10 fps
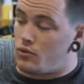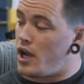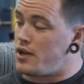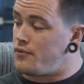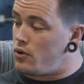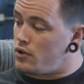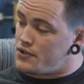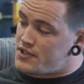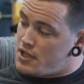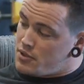Ryan
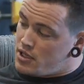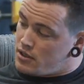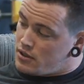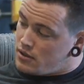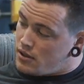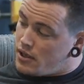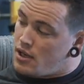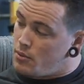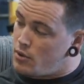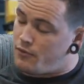Vogel sent me a
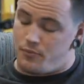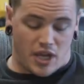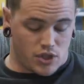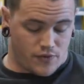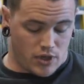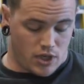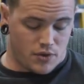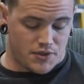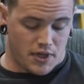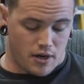number of bench
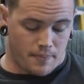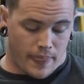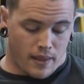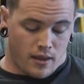videos here.